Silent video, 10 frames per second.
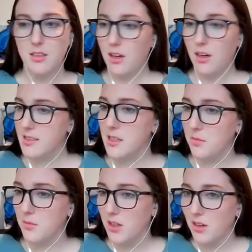
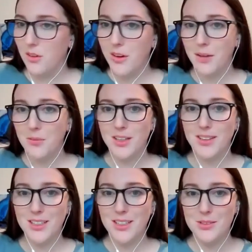Awesome. All right. Well,
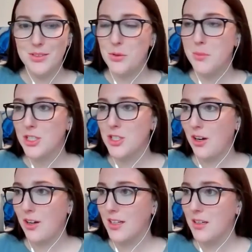thank you so much,
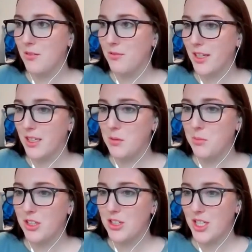Holly. I really
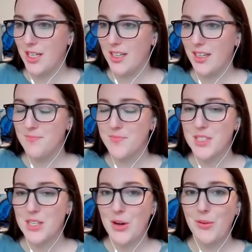appreciate it.
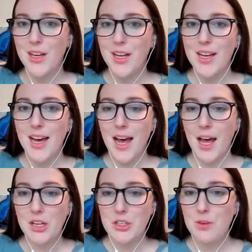So
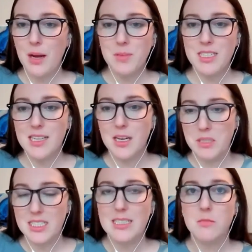to wrap this up,
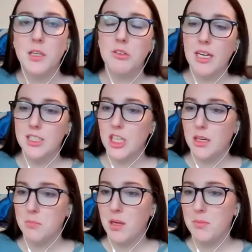this has been Grad
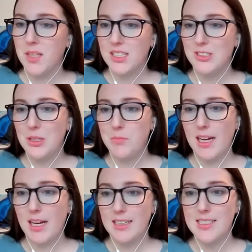Chat by PhD
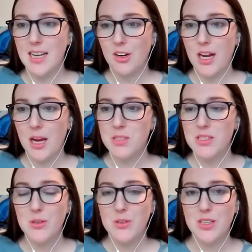Balance. Our
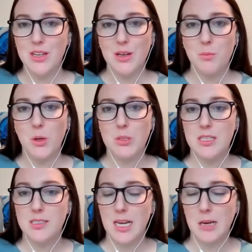episodes are now
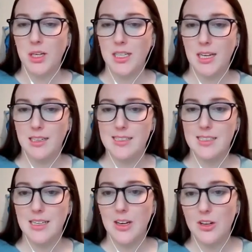posted
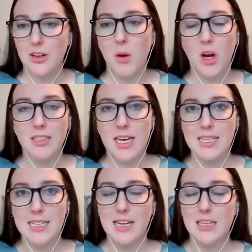simultaneously on our
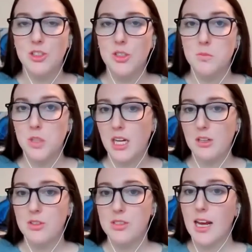podcast and YouTube
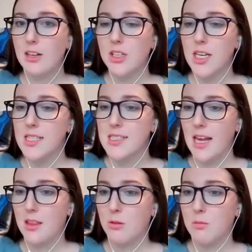channel Saturdays
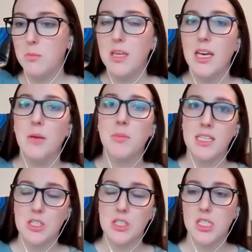at 3 p.m.
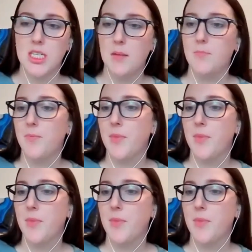Eastern Time.